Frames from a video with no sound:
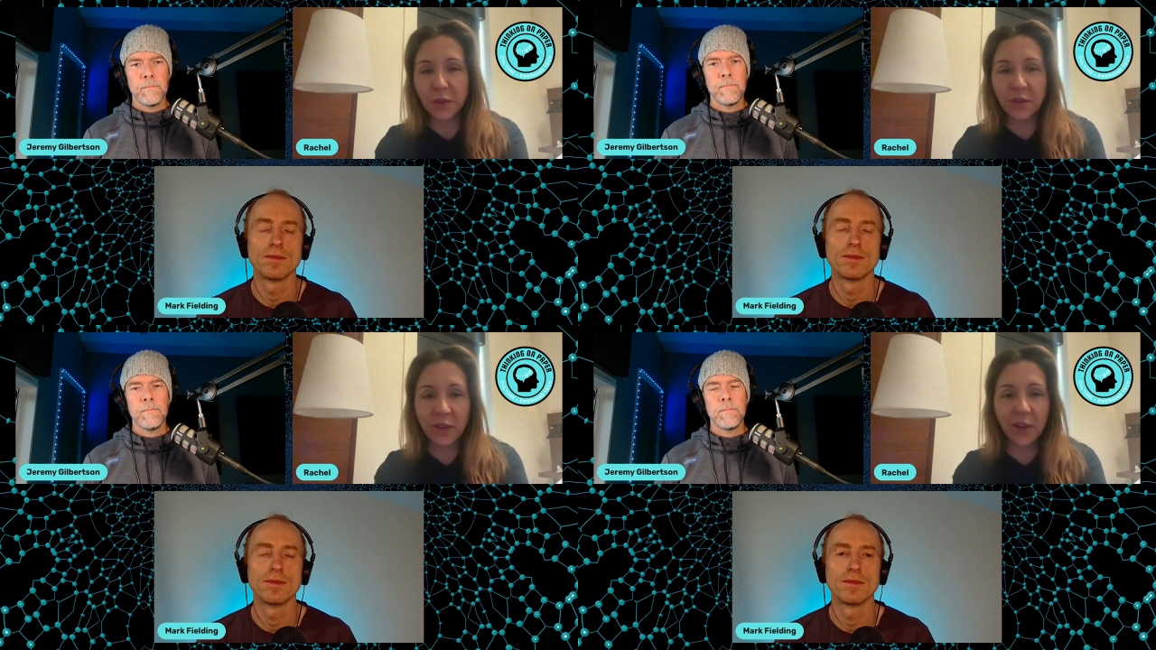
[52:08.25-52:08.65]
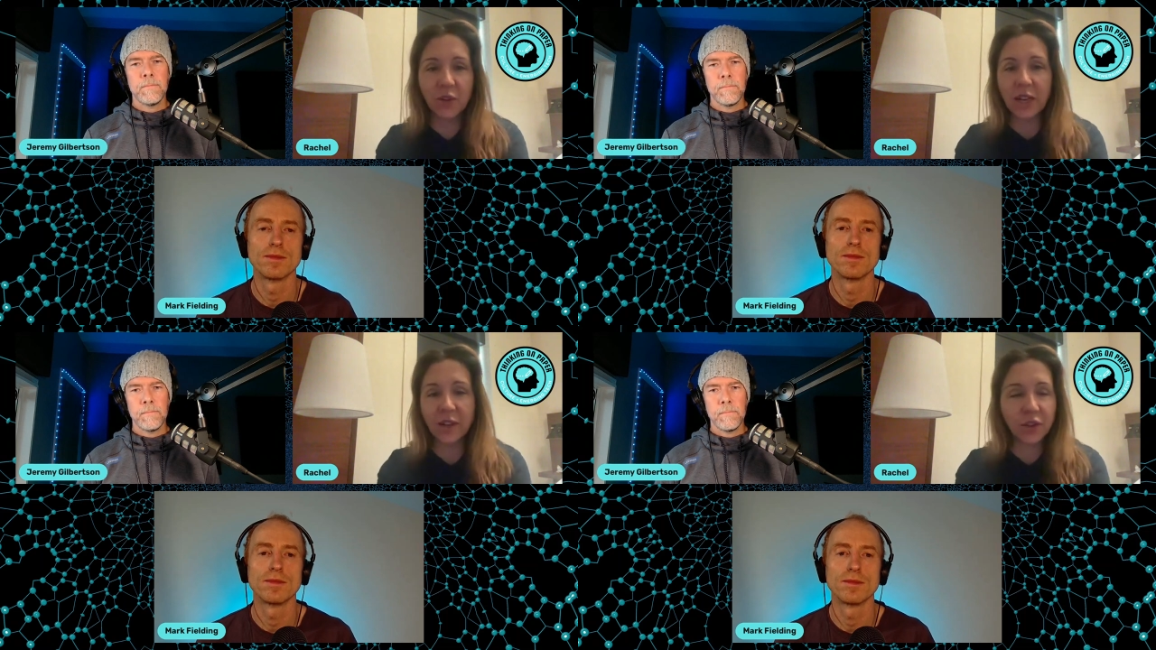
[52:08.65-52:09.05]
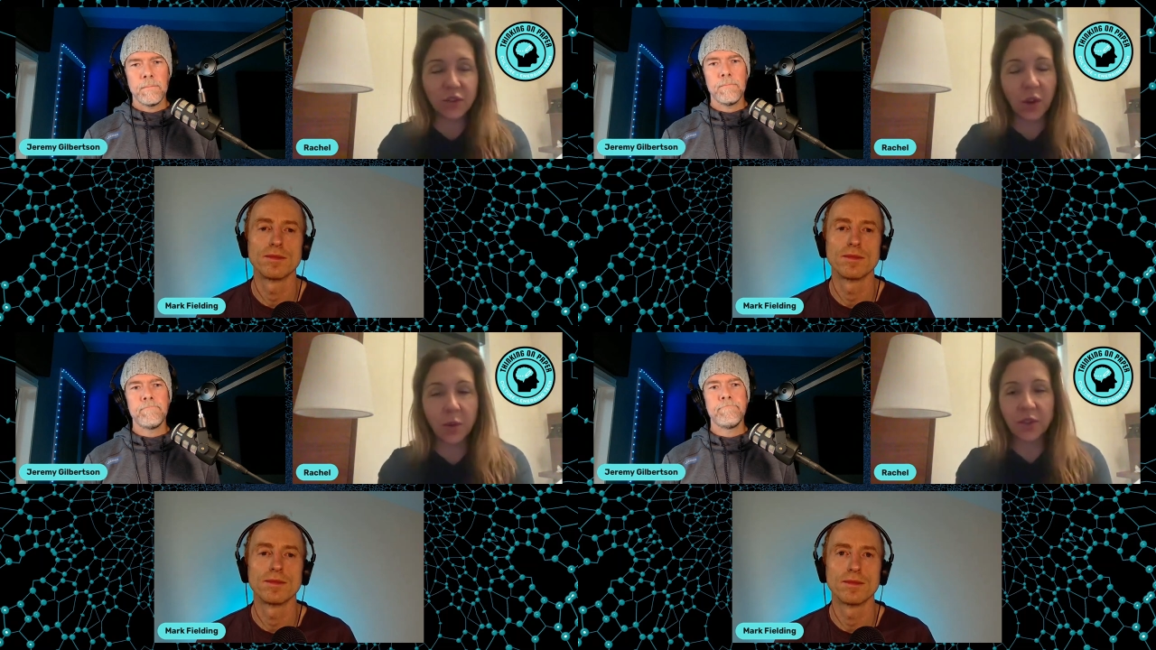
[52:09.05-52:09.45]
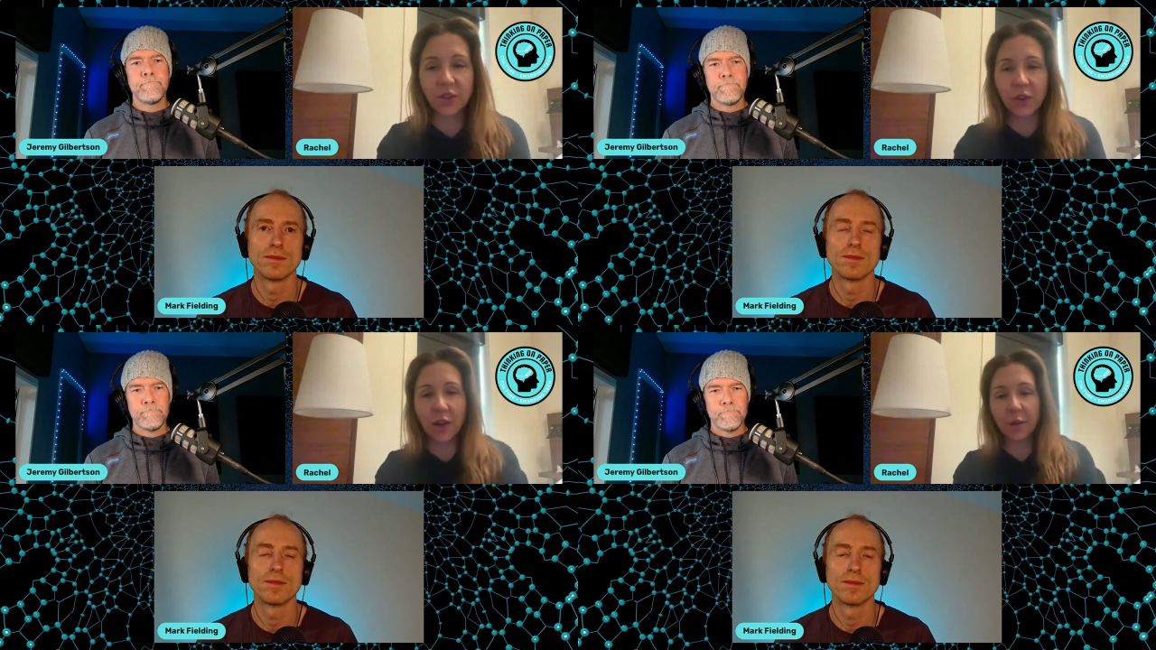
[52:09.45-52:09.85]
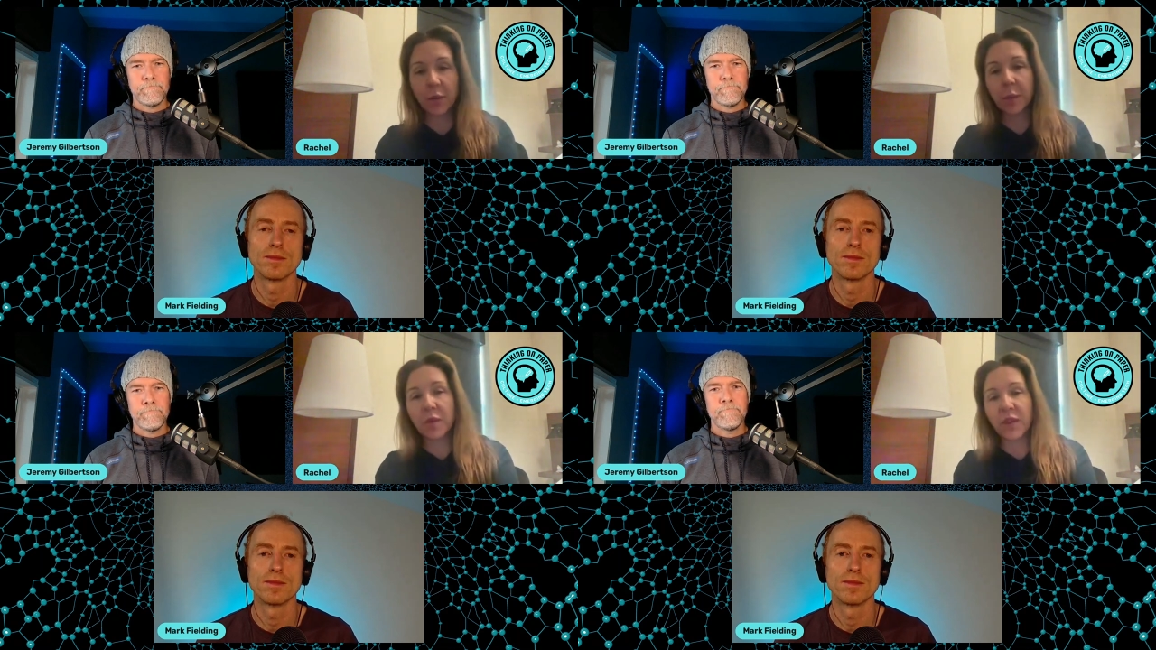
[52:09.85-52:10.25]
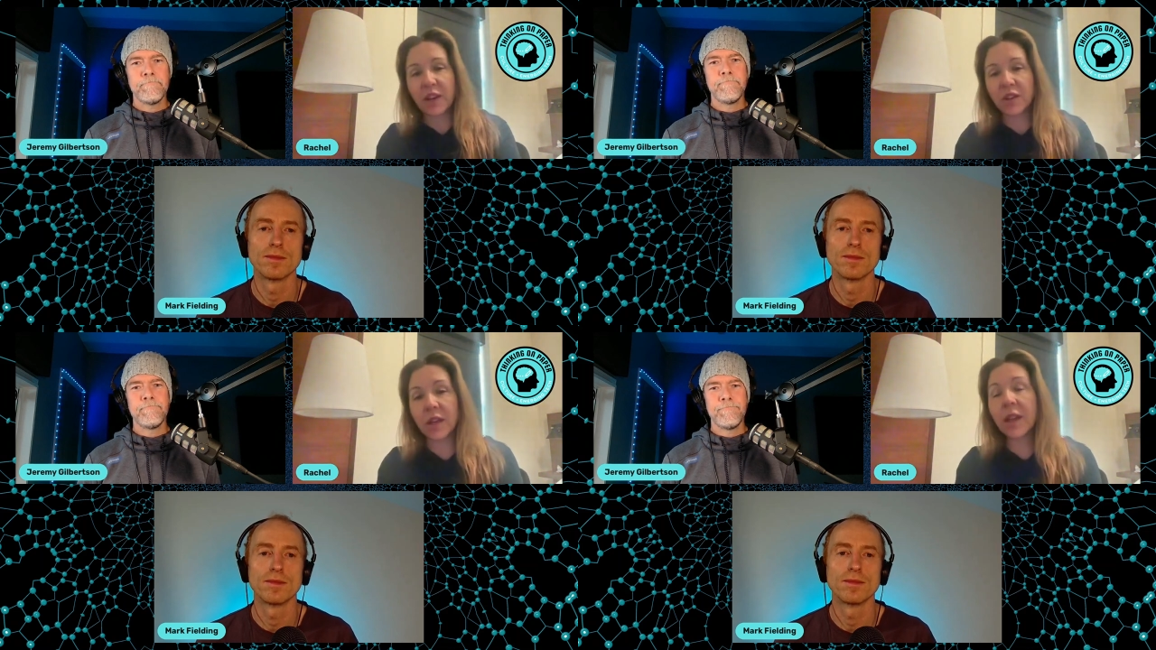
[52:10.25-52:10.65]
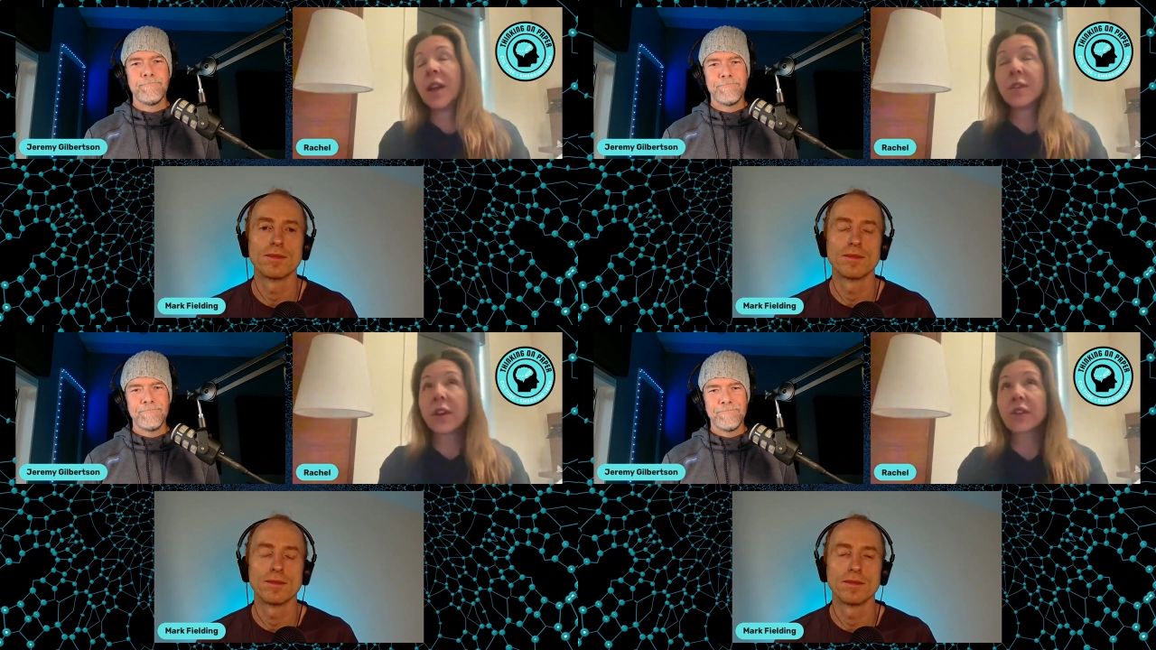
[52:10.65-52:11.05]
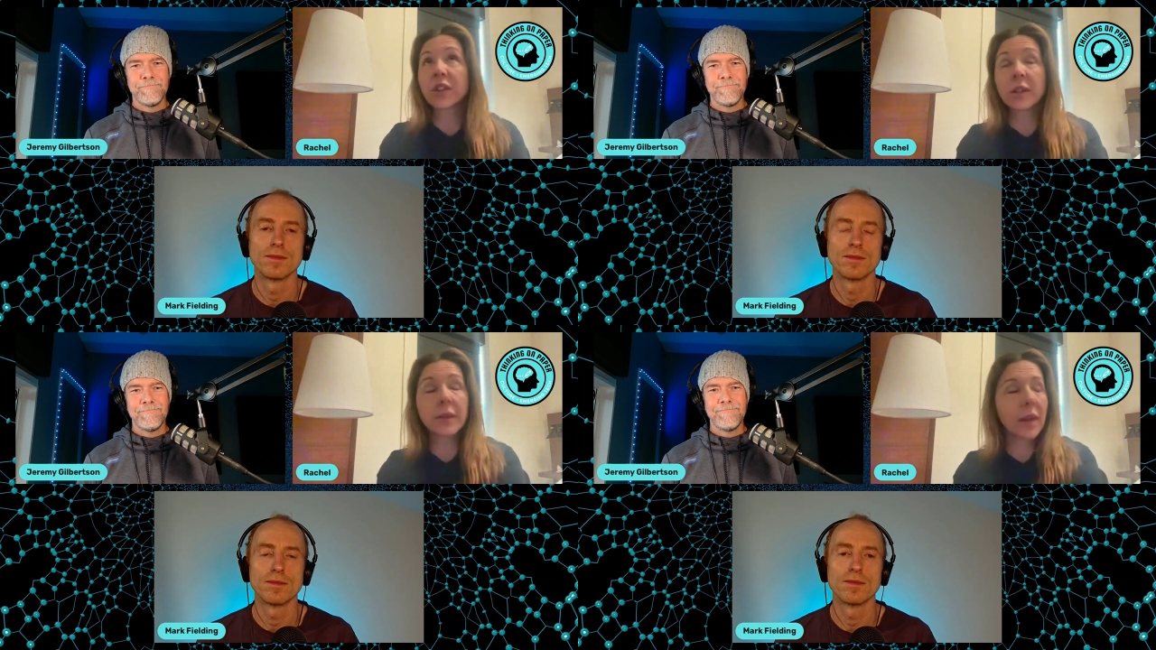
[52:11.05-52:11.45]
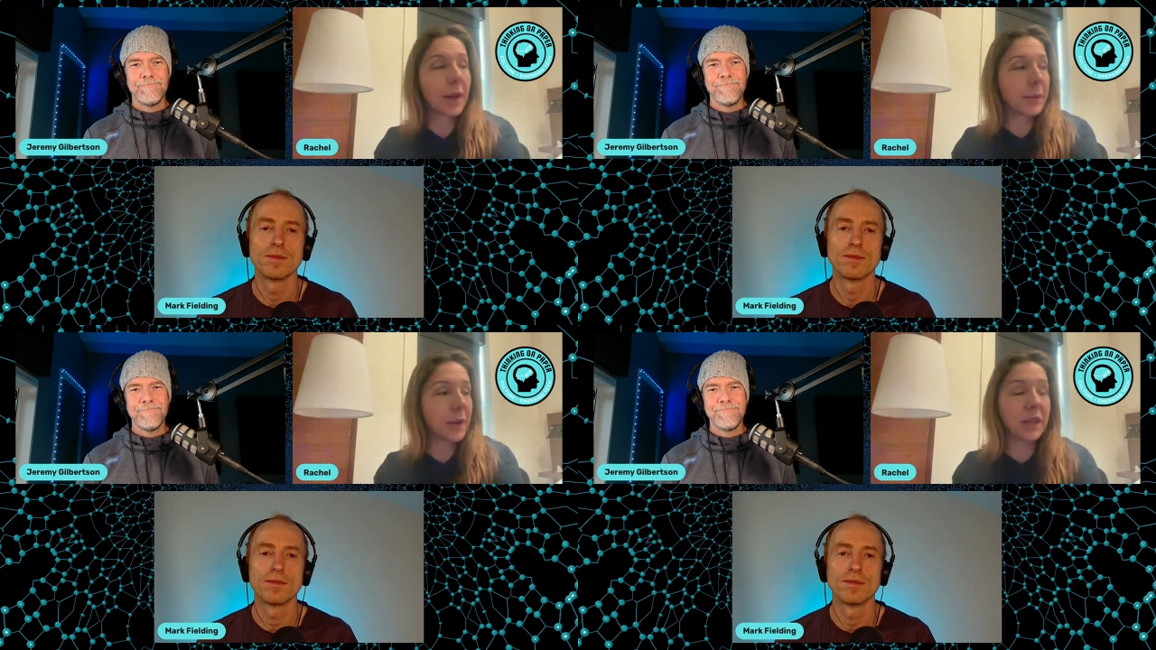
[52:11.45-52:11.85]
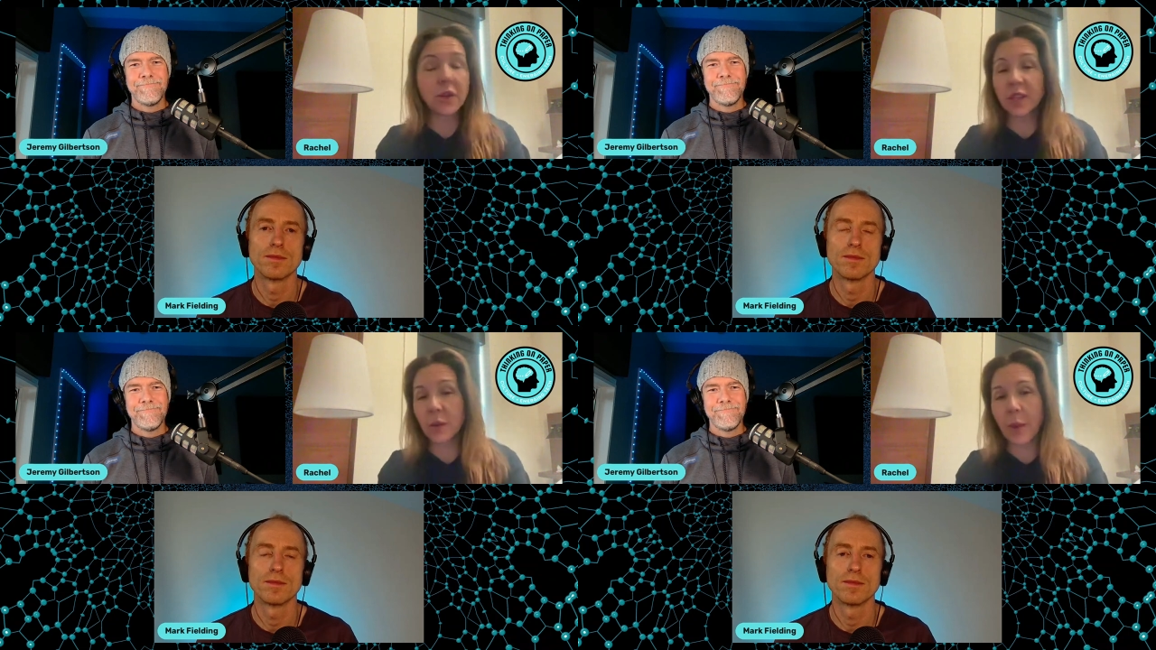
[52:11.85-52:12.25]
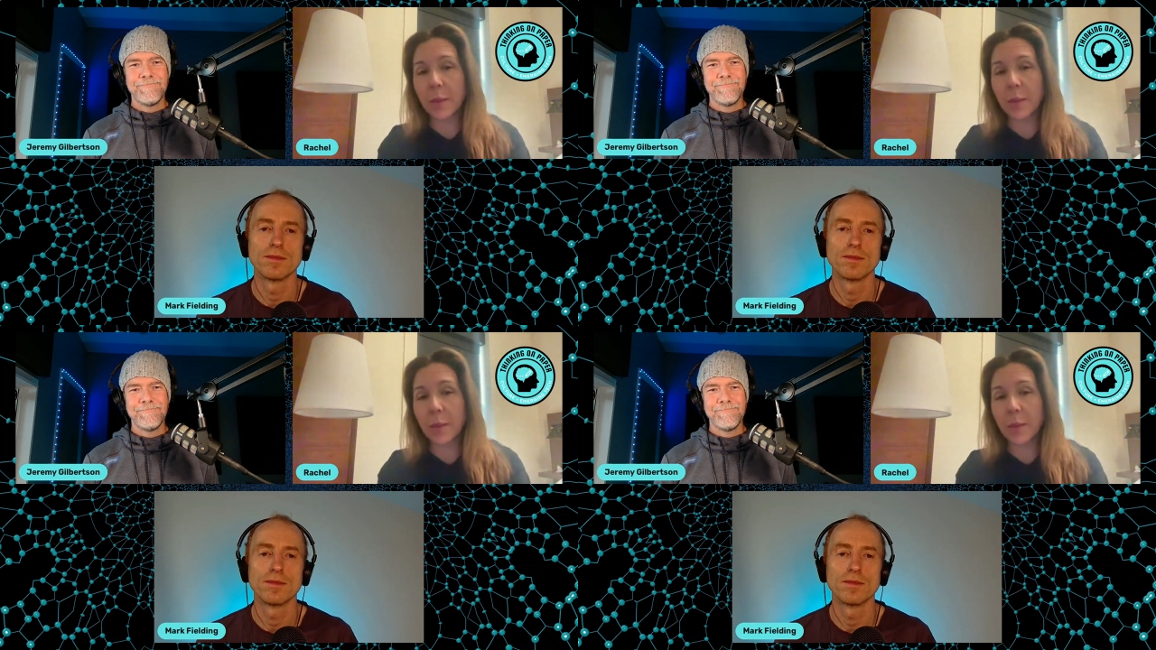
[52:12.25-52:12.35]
Speaker 1: Again, same word that was used, you know, 10 years ago. We're just trying to remove friction,